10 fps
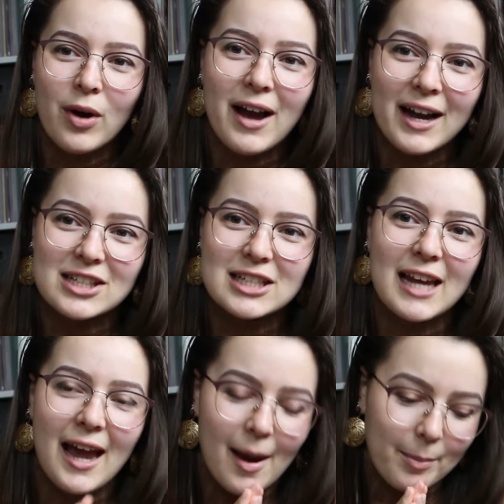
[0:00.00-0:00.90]
what actually
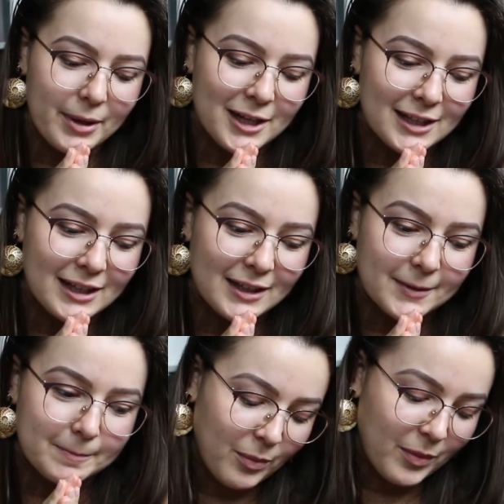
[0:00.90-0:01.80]
happens
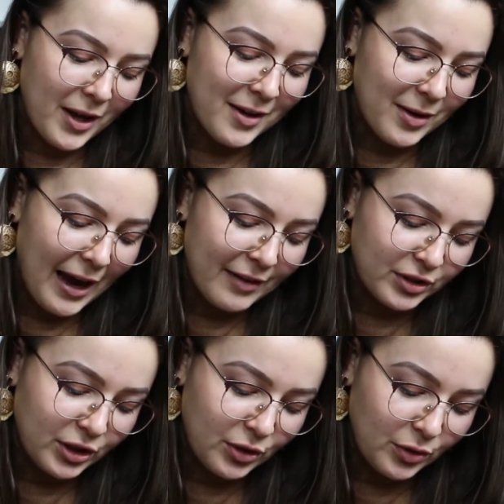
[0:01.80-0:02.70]

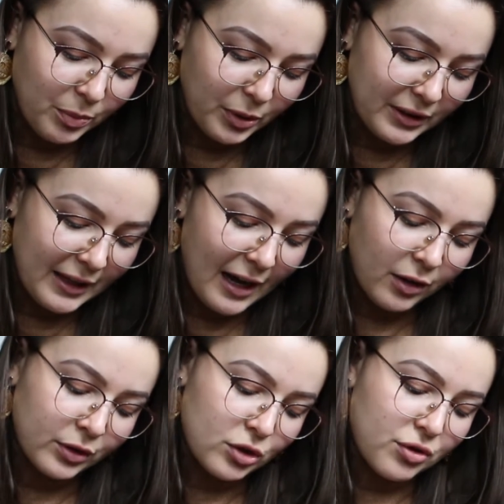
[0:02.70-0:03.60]
after you put that
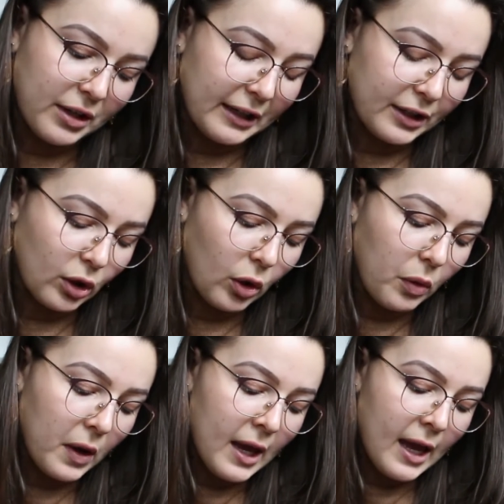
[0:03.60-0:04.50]
on the tree.
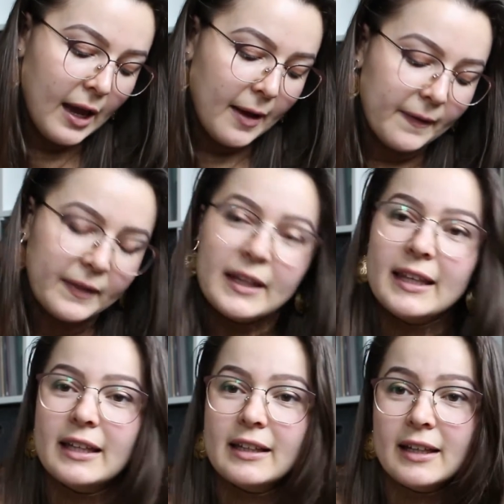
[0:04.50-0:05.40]
So the
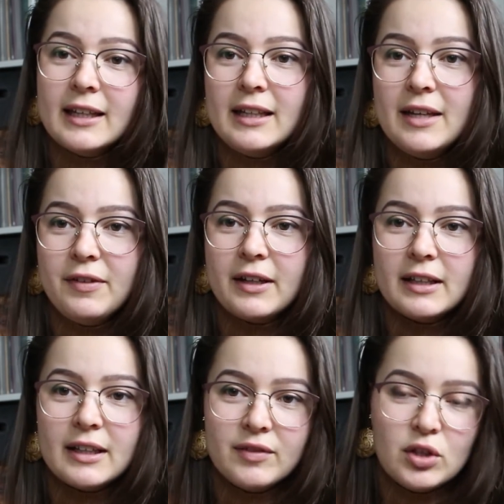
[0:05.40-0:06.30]

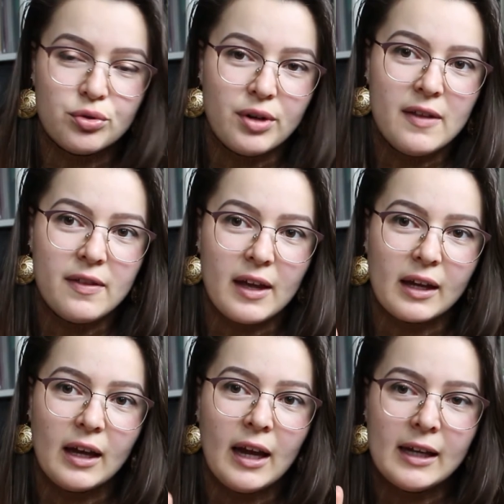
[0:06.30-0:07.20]
significance of the tree thing
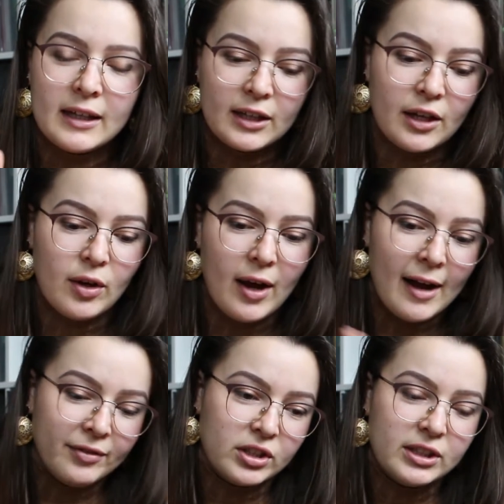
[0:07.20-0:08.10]
is
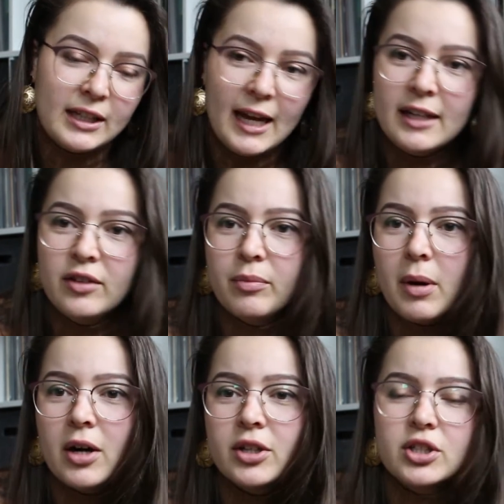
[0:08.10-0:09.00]
after the end of
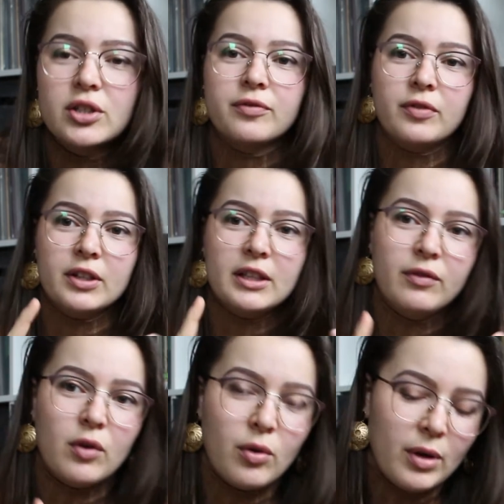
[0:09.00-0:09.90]
March, first
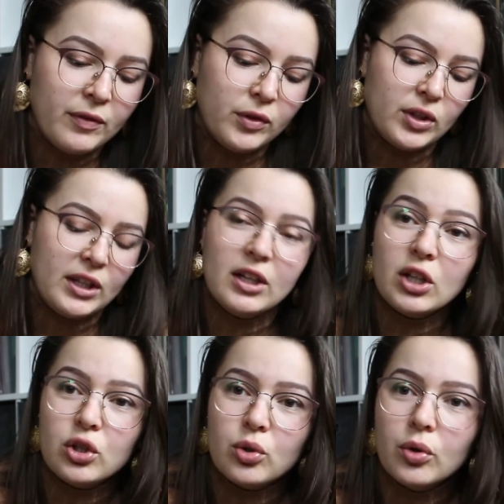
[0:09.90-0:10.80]
of all, if you see a
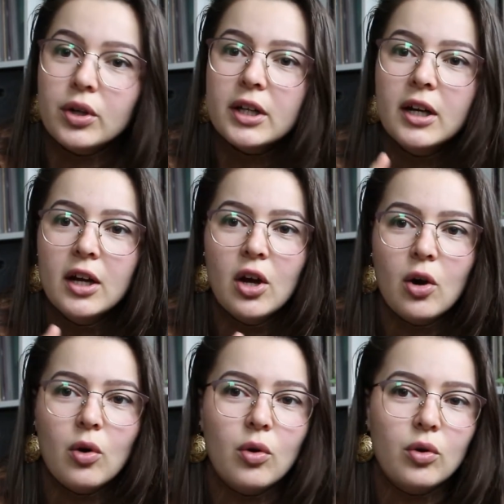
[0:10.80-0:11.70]
stork
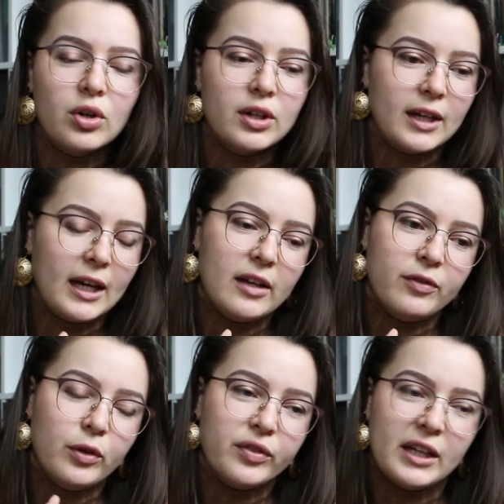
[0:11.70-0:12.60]
or
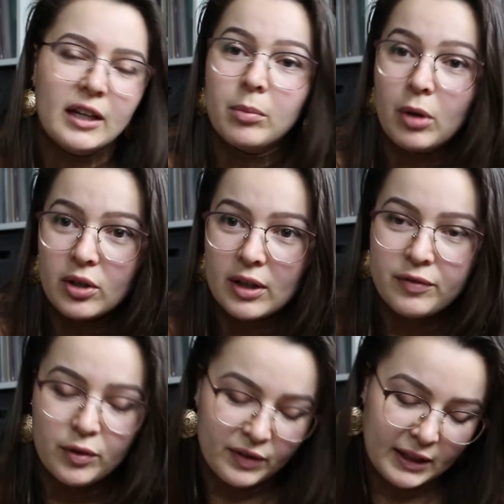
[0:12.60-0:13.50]
if you see
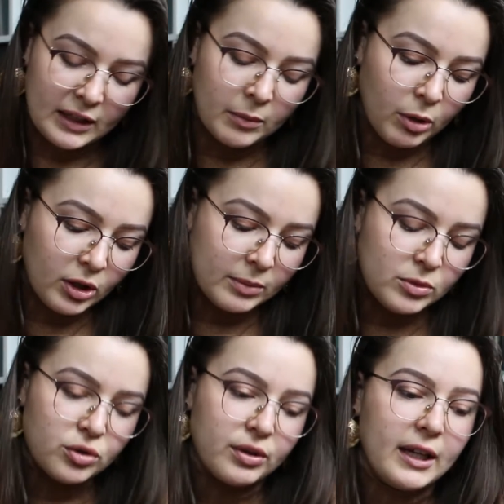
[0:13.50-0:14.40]
if you've seen a blossom
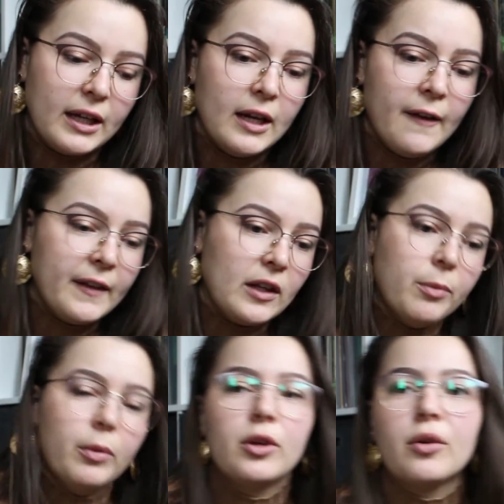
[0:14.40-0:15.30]
tree, then you
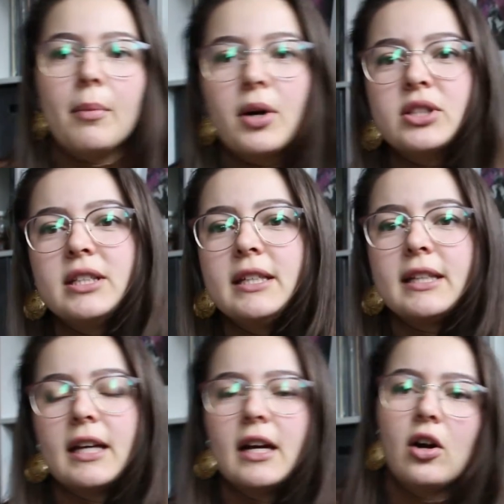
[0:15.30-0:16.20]
put your
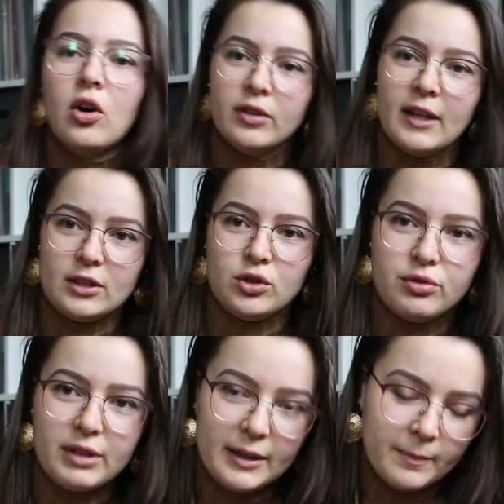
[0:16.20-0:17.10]
Martinita on that
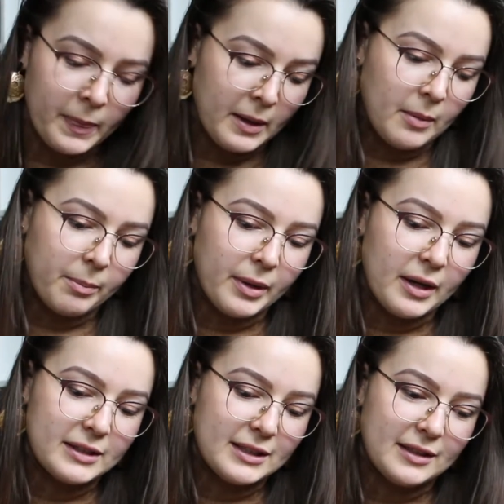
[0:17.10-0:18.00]
tree.
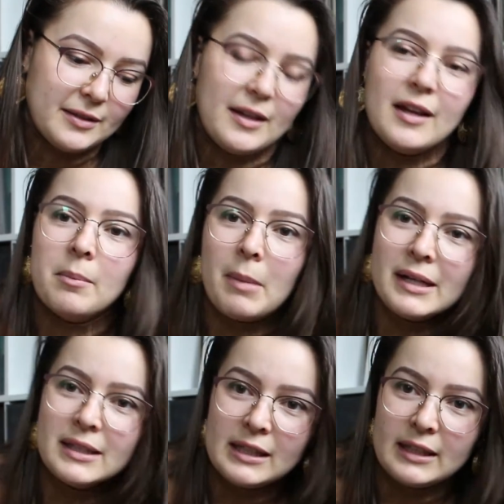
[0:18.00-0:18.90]
But
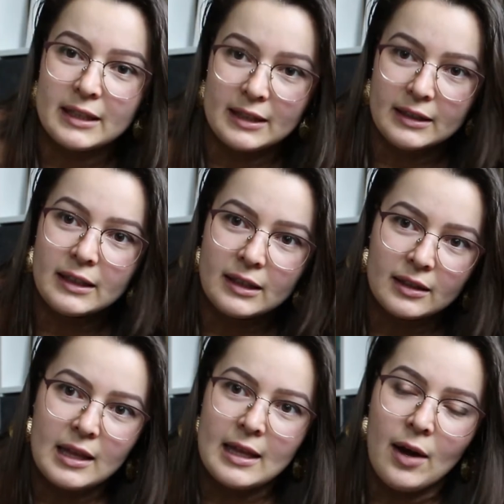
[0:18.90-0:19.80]
Martinitas
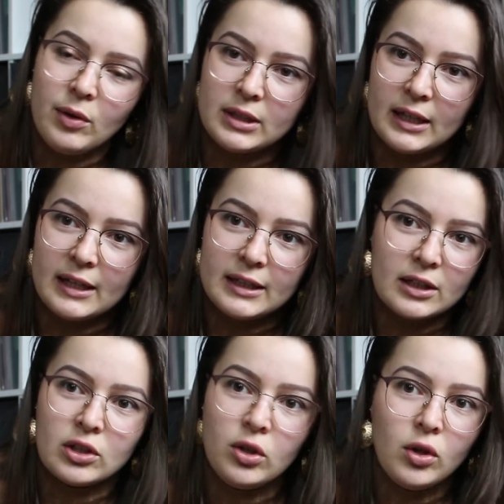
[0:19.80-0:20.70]
nowadays
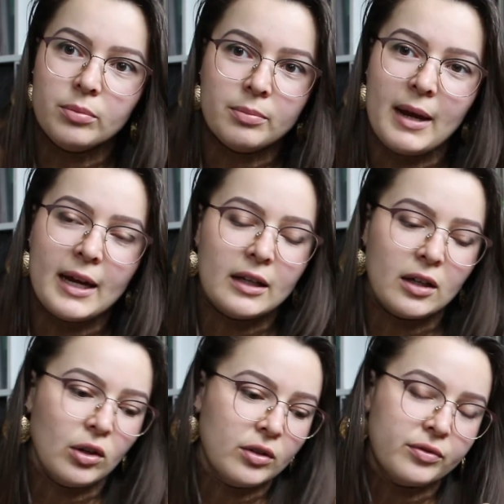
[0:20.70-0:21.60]
are not made
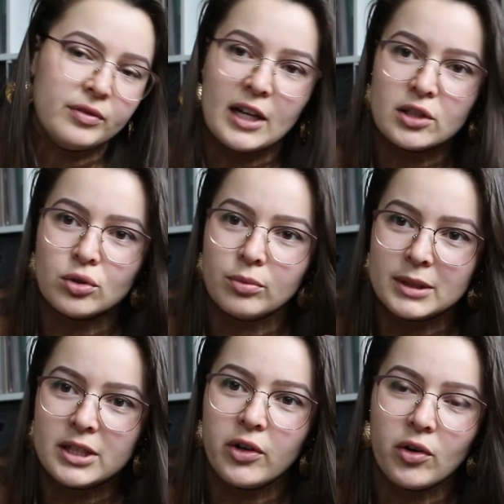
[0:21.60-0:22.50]
of natural
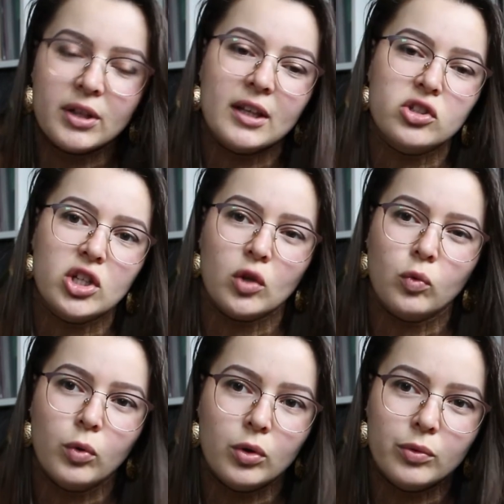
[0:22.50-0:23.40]
materials such as
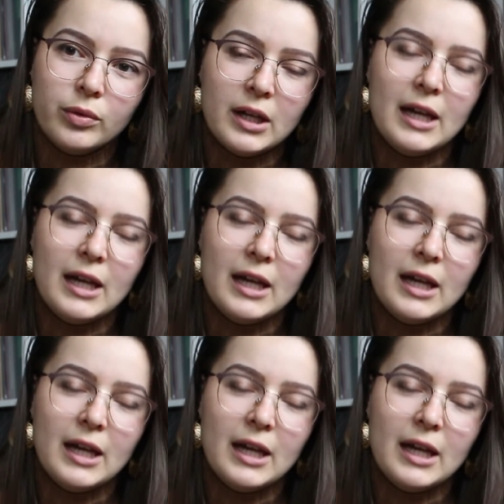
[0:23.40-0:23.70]
wool,